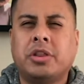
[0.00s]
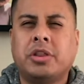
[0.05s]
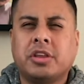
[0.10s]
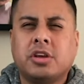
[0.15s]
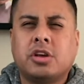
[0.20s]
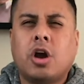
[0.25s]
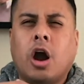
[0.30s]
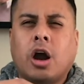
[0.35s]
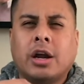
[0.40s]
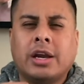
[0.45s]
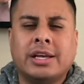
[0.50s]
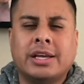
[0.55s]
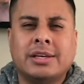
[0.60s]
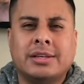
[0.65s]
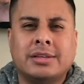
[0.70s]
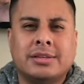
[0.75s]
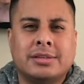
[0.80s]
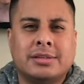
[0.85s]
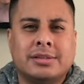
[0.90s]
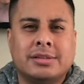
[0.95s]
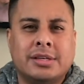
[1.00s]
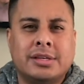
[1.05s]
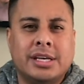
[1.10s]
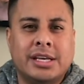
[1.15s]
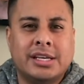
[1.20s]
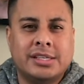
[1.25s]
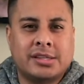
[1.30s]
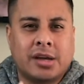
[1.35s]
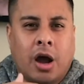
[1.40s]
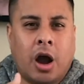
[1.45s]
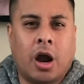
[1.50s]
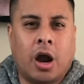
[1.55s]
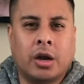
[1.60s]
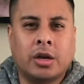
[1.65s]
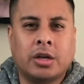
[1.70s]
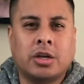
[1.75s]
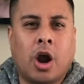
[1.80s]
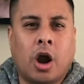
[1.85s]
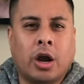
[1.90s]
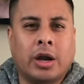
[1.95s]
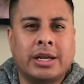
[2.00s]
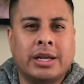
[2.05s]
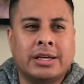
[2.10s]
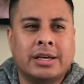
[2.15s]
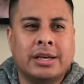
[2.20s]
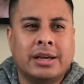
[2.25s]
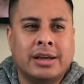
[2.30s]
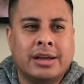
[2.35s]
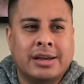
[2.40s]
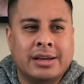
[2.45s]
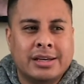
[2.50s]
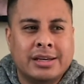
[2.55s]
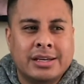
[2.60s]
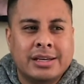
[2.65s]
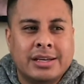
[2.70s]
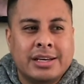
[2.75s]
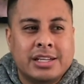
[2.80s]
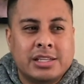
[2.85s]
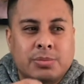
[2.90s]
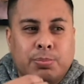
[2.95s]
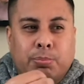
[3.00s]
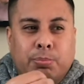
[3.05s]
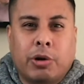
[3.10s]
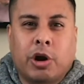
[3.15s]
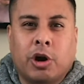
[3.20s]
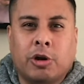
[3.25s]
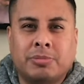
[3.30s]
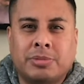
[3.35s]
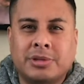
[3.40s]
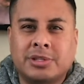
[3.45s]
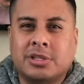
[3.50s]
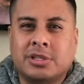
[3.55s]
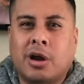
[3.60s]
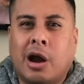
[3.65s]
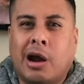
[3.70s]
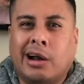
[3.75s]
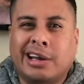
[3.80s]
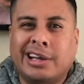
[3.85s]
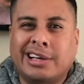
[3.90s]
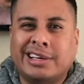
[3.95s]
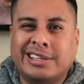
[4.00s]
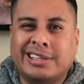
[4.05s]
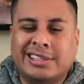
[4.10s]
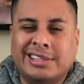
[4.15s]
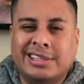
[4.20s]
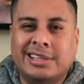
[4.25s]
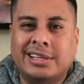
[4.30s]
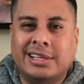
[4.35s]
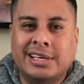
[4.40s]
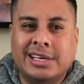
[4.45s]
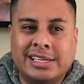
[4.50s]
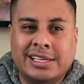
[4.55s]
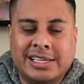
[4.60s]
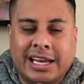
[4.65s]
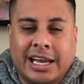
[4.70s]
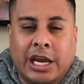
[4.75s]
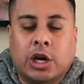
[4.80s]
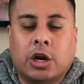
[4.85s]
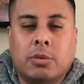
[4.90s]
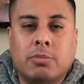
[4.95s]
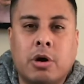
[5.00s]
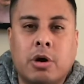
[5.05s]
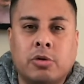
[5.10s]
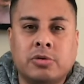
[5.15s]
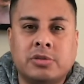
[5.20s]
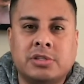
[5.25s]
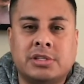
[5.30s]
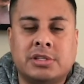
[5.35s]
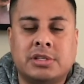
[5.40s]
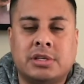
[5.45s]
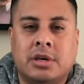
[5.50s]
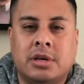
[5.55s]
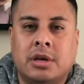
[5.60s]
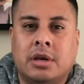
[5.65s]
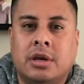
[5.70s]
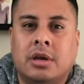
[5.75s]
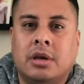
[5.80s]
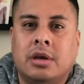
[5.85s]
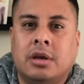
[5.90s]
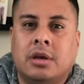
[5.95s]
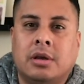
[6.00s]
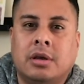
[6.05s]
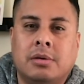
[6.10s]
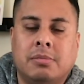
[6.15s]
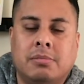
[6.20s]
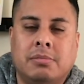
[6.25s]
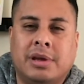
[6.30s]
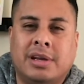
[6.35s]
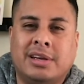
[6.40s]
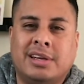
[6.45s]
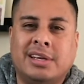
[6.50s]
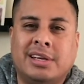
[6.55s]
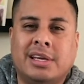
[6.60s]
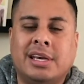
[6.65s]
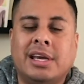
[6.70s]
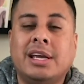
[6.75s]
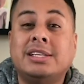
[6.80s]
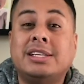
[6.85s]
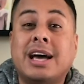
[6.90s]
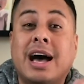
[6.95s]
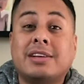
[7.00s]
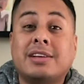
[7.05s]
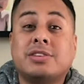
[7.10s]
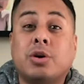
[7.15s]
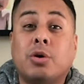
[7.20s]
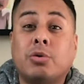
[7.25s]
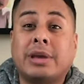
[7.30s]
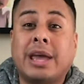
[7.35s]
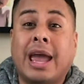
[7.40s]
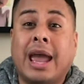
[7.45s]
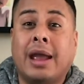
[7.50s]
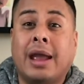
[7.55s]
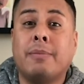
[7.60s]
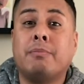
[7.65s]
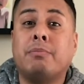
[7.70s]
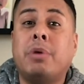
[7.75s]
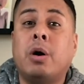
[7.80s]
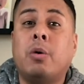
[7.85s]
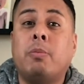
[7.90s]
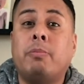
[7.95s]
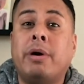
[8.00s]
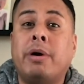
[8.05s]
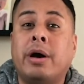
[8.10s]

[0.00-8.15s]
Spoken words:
guarding his heart, guarding his purpose, guarding his innermost. I mean, he does okay, but